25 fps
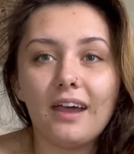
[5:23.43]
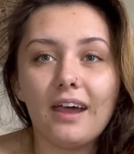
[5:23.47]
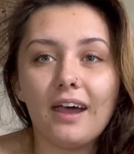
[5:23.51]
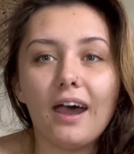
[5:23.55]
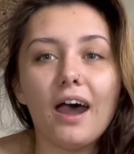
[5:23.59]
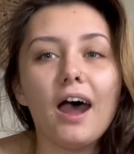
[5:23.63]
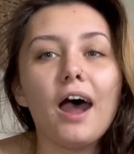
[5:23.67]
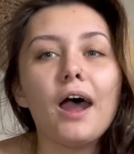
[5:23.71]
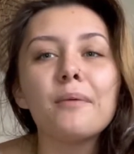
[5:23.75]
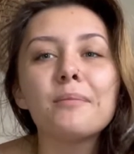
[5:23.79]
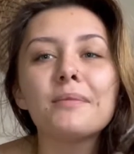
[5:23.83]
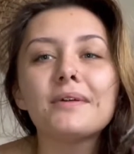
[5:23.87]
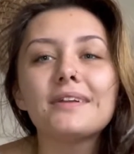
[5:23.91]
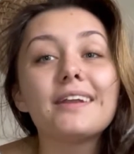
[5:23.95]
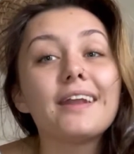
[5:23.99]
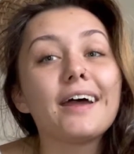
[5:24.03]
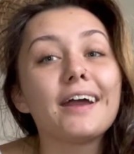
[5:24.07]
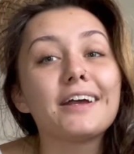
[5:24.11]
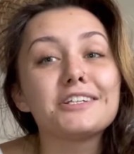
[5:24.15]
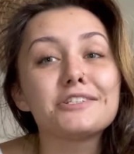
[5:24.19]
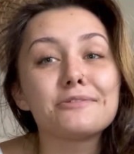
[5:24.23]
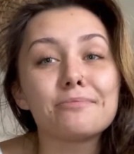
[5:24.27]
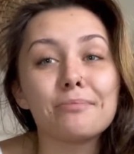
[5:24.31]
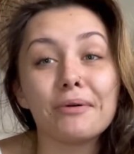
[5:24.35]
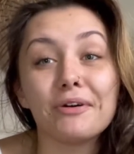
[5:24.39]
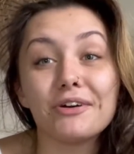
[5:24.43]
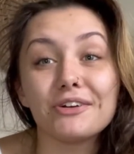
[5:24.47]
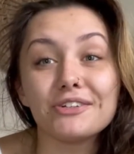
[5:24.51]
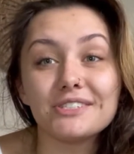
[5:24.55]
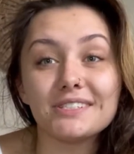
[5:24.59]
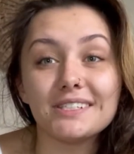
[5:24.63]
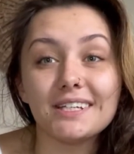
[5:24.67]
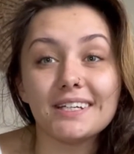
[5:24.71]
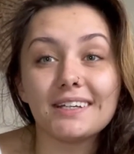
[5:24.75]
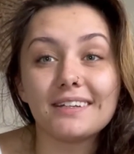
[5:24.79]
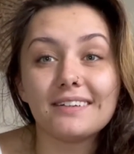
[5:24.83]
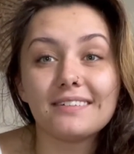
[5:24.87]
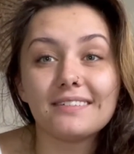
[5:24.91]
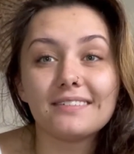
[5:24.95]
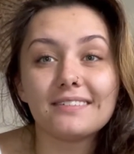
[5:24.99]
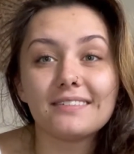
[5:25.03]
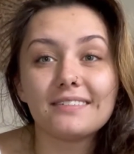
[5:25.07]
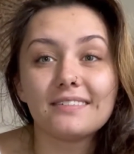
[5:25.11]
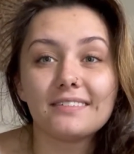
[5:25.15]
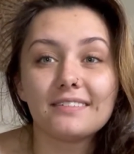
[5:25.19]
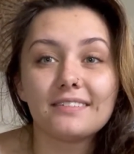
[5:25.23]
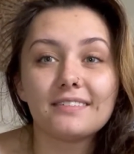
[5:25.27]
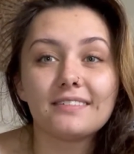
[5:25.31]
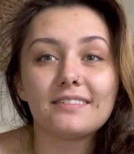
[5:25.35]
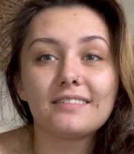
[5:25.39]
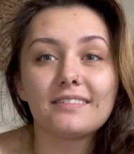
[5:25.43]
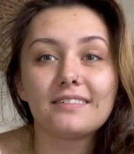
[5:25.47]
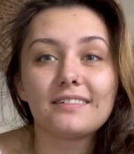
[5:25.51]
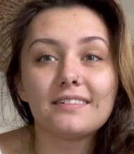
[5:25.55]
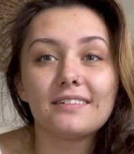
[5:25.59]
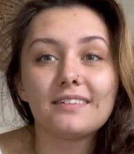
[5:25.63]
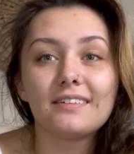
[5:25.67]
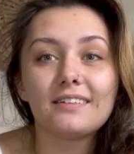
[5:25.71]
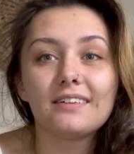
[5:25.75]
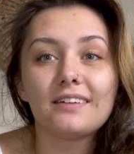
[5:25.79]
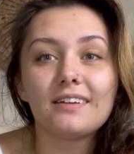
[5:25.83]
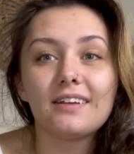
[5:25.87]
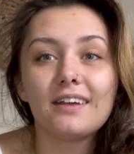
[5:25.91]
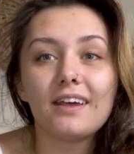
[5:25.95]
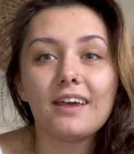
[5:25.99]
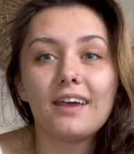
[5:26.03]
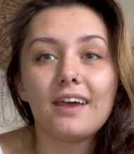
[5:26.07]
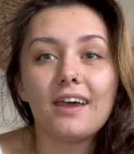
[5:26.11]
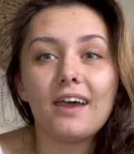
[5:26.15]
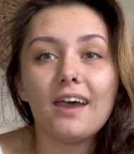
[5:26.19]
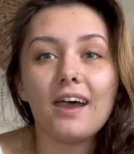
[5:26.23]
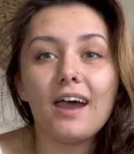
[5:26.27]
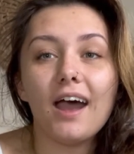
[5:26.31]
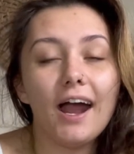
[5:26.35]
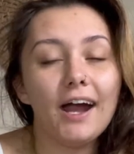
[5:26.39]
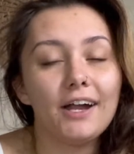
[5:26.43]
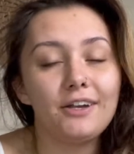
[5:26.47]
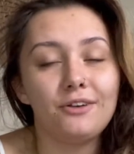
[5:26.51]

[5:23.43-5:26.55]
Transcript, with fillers: I'm a nice person. I